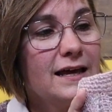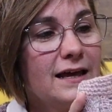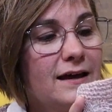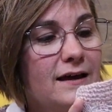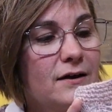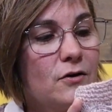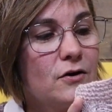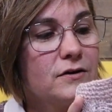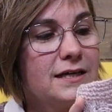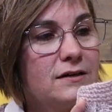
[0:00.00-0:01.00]

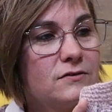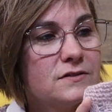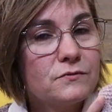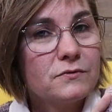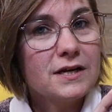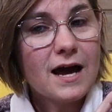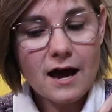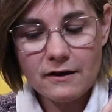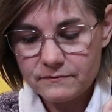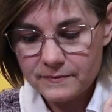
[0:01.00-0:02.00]
on needles
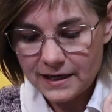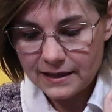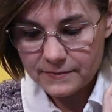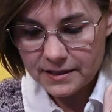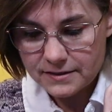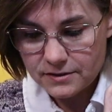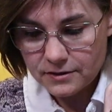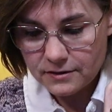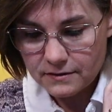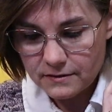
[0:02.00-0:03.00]

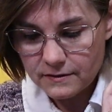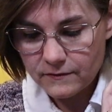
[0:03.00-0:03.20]
3.5mm,